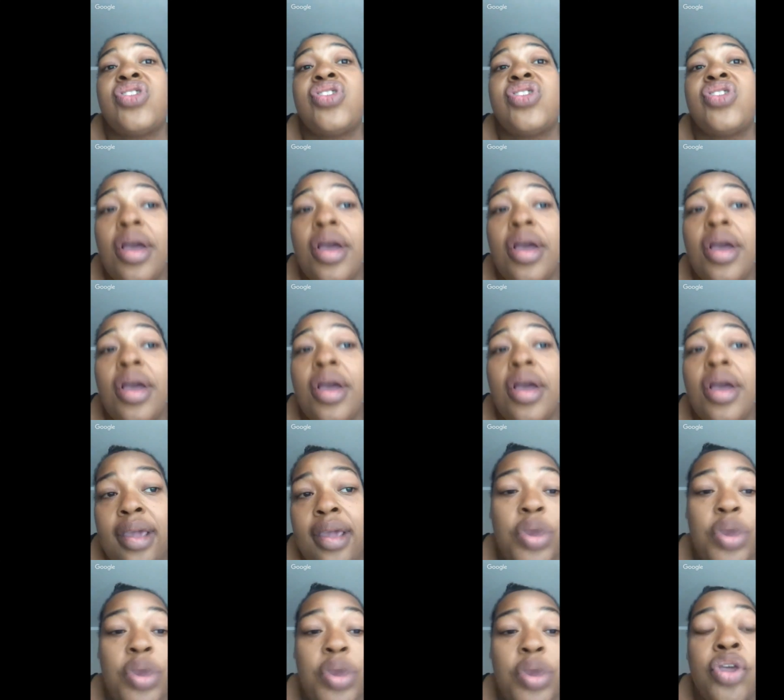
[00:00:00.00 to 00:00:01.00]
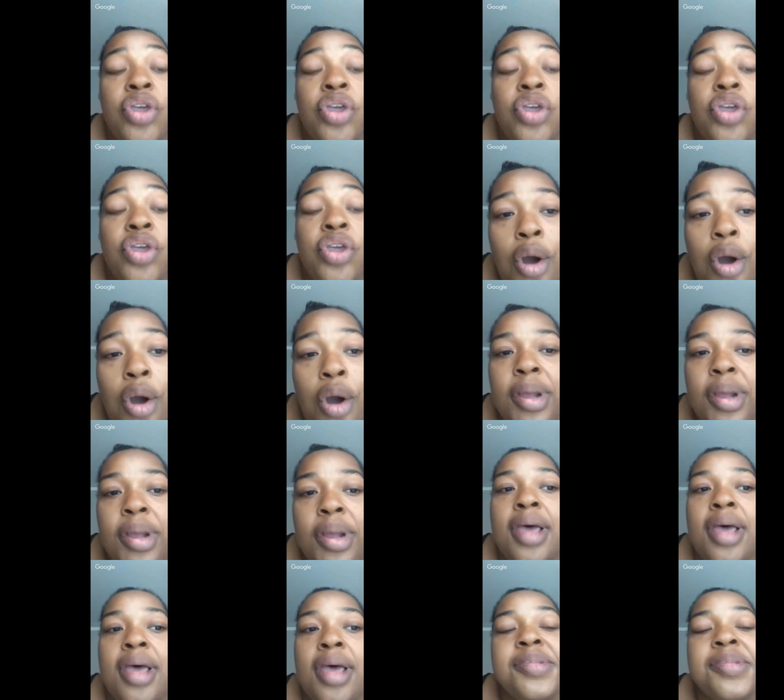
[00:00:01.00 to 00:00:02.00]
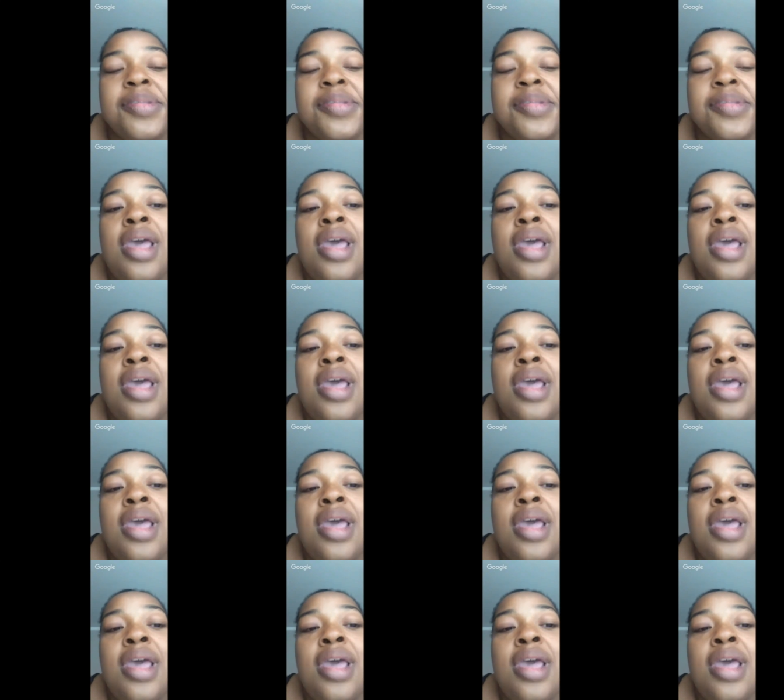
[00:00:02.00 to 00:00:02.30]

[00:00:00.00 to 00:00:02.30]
soggy with girl pull ups.